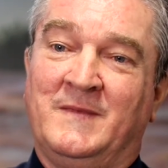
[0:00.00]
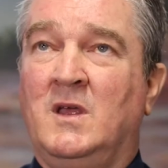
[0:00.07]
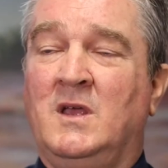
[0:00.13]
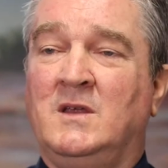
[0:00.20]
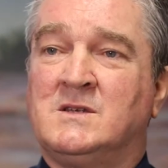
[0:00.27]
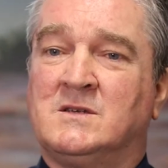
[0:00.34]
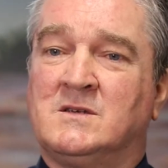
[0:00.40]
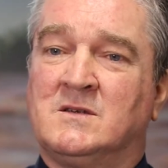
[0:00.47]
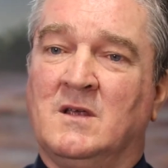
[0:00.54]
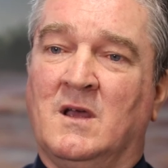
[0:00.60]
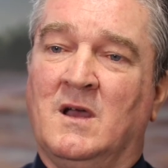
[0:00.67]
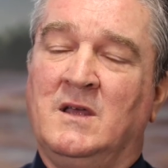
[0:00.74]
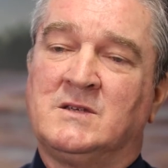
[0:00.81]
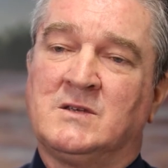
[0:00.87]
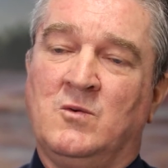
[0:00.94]

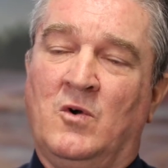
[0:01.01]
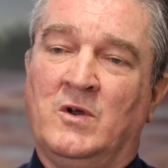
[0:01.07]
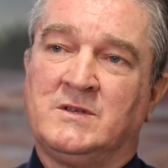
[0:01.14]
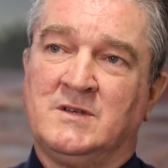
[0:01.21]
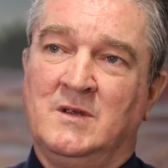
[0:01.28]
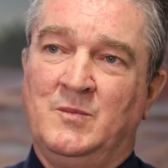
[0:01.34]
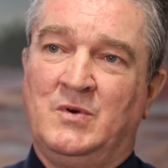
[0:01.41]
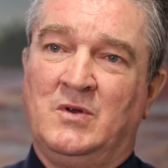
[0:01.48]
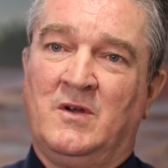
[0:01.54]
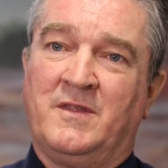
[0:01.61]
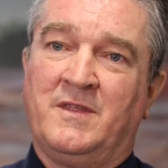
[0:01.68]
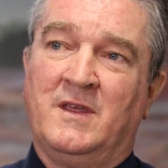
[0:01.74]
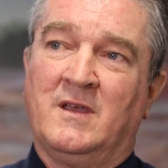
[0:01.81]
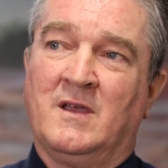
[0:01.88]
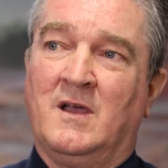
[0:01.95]
It's quite simple.
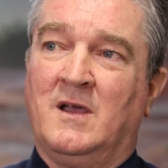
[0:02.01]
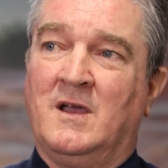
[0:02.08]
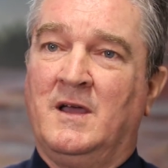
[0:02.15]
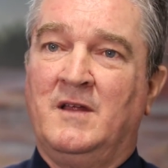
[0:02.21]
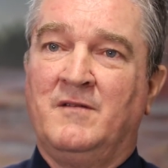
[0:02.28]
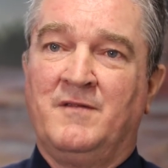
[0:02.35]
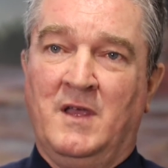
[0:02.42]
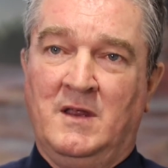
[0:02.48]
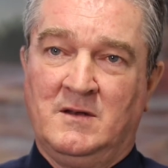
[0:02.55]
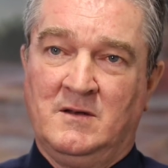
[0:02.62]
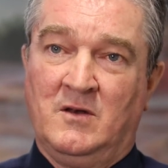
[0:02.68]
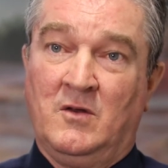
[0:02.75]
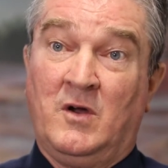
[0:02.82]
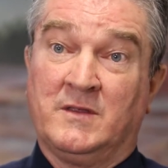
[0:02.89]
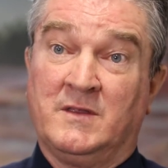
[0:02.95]
I think an
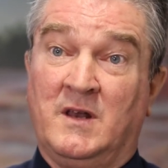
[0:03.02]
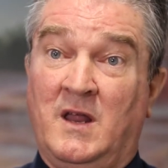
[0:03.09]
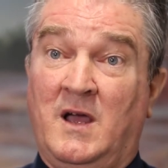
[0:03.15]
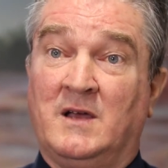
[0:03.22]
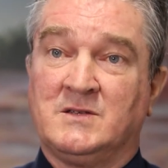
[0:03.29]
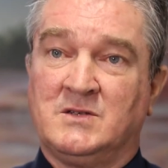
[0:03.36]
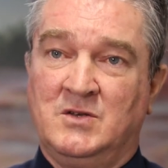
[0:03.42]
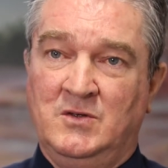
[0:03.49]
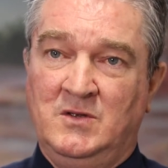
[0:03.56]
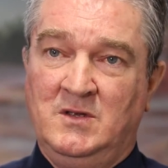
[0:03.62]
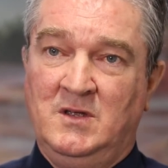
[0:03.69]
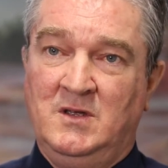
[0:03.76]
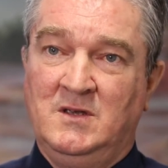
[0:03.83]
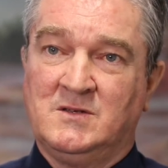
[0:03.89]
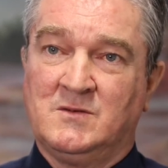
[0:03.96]
event like the last 2
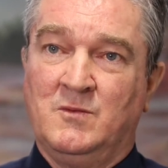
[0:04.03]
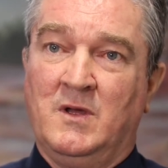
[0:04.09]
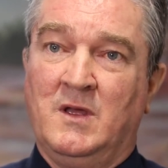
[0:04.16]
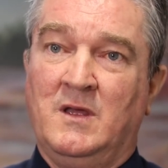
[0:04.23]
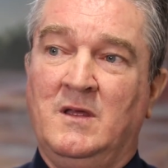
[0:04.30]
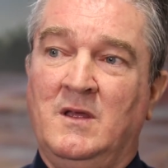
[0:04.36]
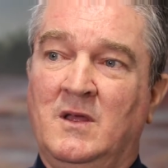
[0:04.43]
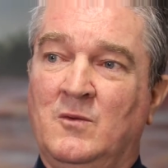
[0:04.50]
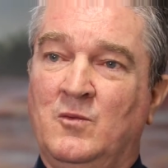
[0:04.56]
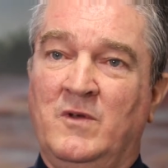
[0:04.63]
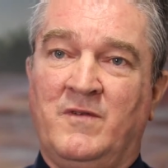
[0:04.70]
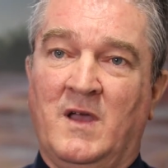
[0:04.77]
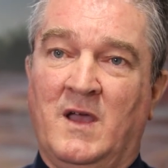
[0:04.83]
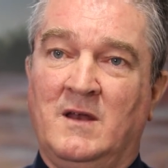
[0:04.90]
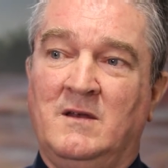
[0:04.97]
years where
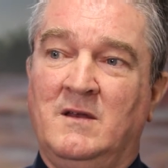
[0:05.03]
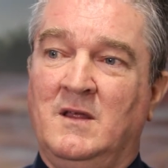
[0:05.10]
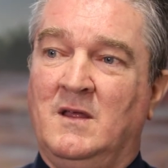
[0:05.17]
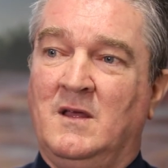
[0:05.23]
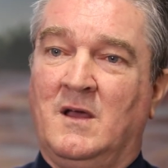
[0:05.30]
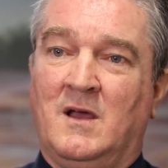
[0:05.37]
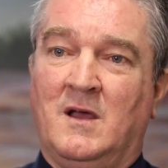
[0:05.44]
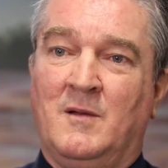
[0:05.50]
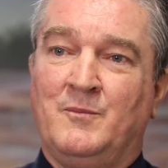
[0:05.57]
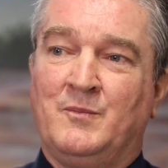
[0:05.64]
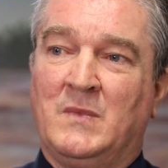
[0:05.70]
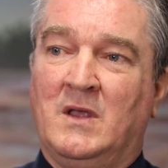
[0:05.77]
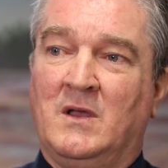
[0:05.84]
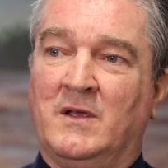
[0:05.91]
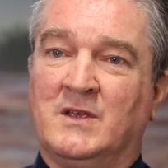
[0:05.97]
we've had,
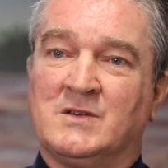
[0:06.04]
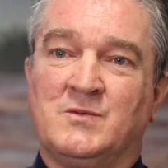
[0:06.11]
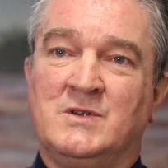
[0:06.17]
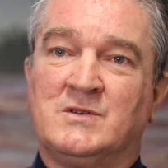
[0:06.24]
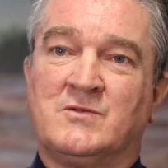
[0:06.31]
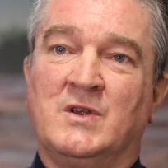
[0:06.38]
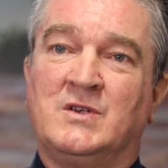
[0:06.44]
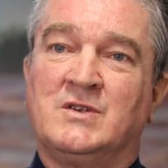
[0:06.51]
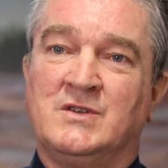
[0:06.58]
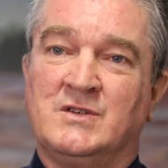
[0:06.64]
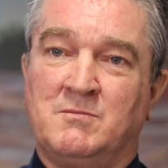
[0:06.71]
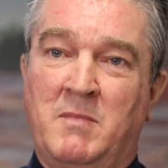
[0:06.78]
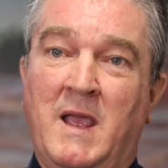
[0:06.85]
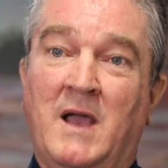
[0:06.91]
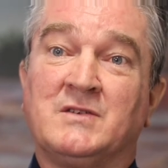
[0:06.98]
I guess, restrictions
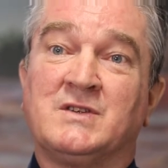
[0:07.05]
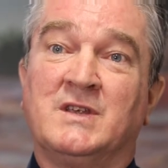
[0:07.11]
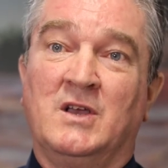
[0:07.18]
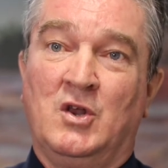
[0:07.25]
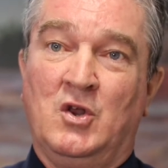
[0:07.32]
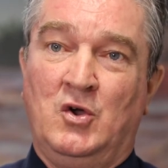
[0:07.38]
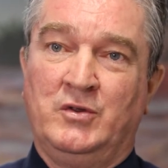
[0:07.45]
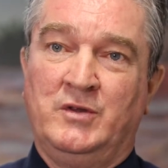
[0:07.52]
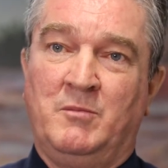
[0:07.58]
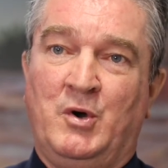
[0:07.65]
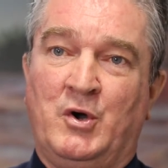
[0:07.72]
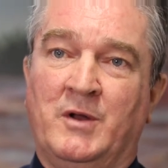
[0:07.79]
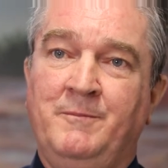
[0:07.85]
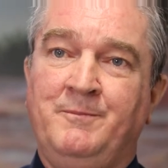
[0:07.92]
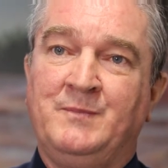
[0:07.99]
bouncing along the
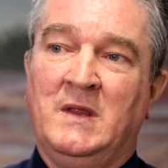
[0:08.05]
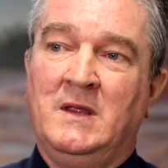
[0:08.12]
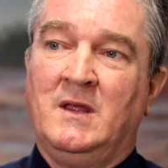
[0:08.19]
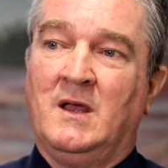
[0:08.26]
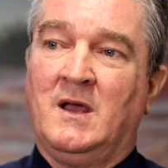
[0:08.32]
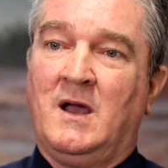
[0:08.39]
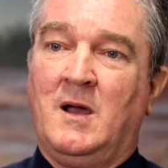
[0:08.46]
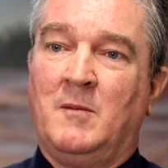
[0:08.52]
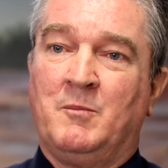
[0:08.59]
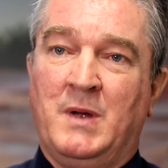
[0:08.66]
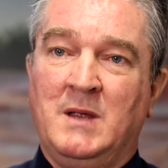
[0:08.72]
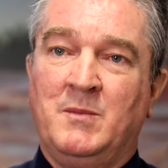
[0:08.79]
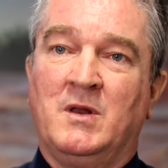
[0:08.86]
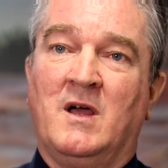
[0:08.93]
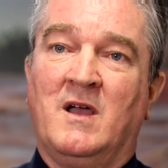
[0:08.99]
bottom,
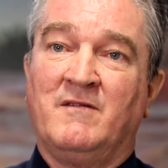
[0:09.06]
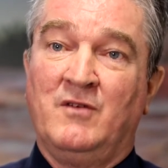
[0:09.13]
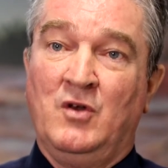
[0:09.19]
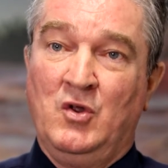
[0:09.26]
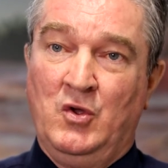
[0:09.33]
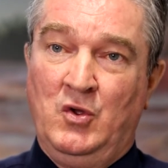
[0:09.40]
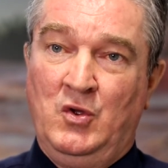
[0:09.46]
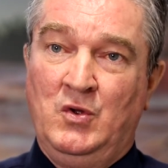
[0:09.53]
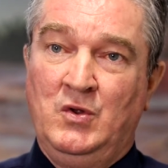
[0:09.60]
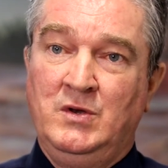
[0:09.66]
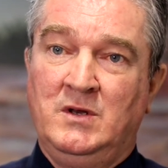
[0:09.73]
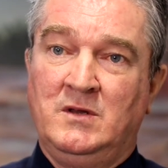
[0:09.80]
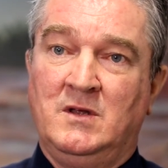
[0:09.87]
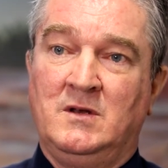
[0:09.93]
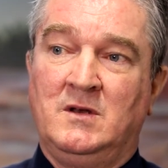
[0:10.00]
people have
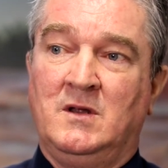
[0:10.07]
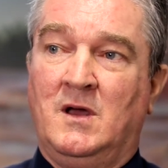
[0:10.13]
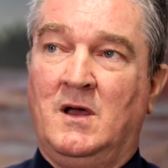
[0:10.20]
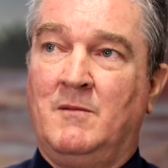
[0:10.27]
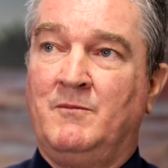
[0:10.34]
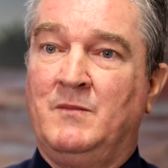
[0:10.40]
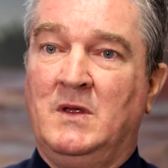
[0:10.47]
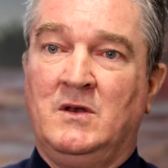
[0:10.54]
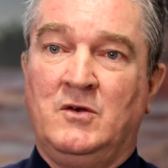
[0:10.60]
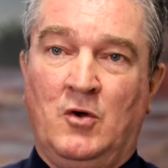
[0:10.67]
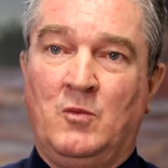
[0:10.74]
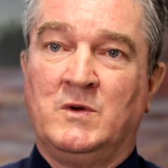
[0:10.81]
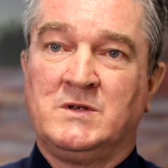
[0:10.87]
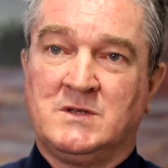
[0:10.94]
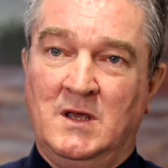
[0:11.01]
learned that
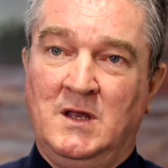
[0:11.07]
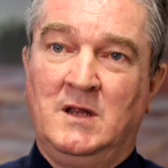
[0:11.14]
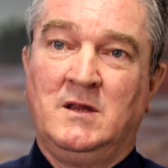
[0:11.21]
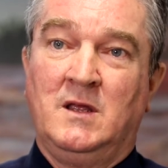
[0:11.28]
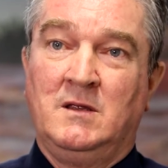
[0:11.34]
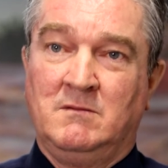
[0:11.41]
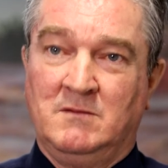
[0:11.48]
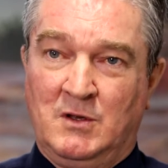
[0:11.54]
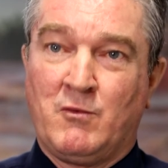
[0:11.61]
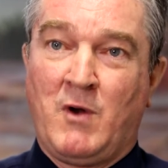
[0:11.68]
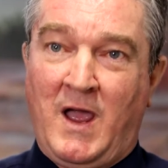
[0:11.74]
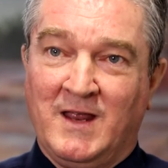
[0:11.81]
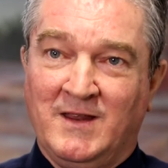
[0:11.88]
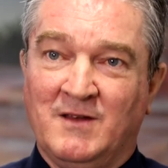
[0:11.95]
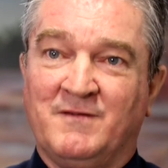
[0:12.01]
notwithstanding the
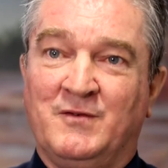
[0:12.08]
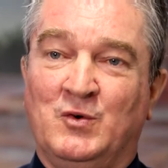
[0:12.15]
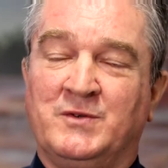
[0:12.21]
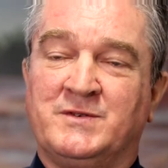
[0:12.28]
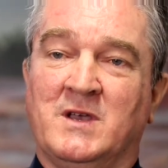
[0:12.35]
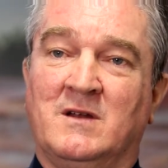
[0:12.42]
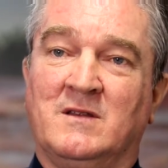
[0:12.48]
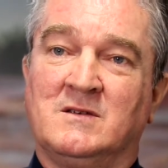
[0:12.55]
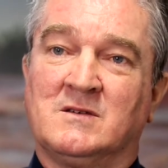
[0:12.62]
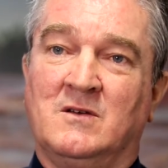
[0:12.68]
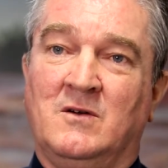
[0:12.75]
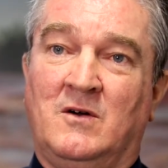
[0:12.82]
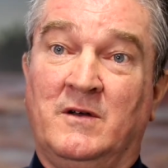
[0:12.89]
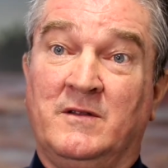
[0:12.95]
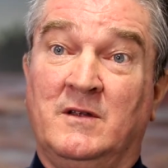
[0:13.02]
rain that falls out of the
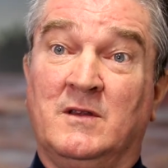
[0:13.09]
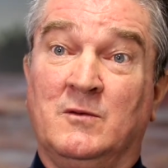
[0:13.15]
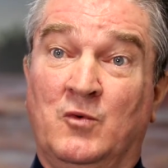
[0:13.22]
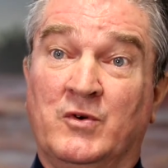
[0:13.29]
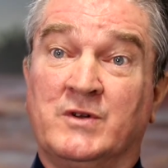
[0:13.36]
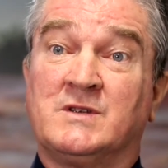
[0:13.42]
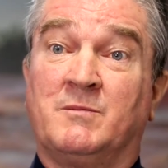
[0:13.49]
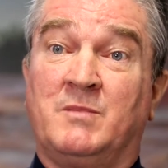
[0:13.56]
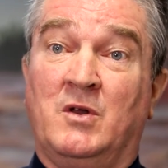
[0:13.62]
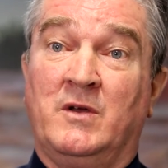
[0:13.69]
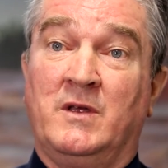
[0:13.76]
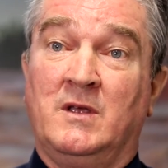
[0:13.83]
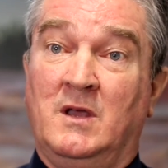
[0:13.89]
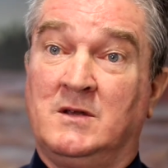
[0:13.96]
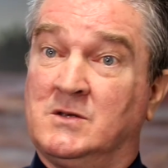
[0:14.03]
sky, that the water
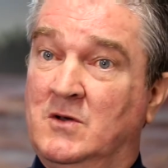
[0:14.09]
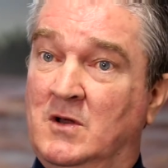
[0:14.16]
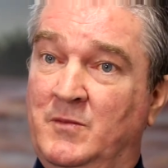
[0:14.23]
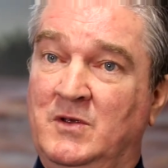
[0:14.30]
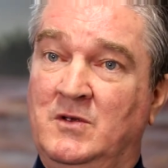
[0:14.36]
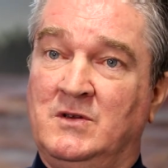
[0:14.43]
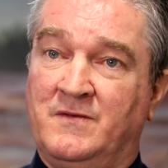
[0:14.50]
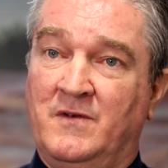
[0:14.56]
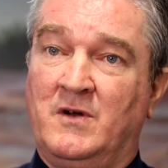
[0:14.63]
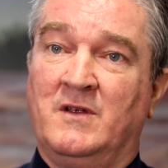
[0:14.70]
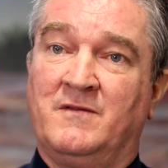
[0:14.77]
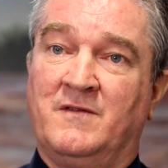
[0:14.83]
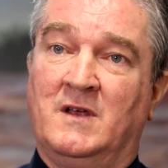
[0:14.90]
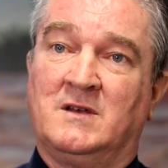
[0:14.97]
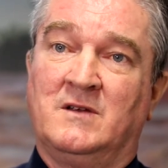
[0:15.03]
supply you get's got to be used
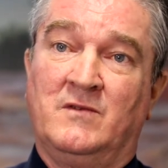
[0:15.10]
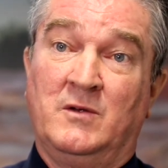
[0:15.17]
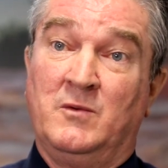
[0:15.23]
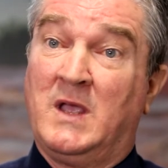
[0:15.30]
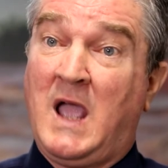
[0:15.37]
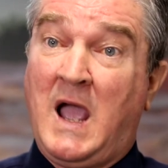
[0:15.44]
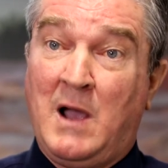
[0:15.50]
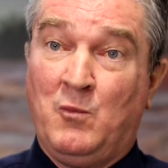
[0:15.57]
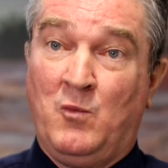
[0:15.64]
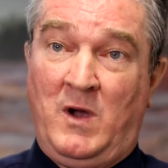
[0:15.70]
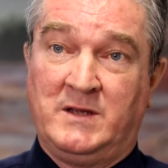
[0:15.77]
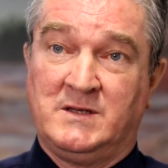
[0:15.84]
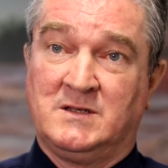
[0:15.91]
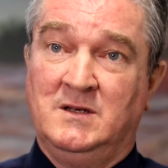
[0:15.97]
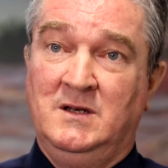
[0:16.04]
very effectively. We can't
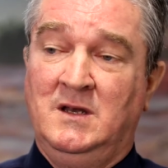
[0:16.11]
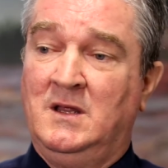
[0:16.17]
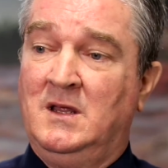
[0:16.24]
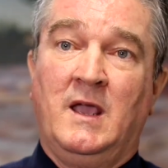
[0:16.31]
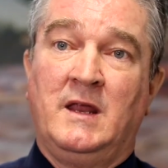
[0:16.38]
waste it.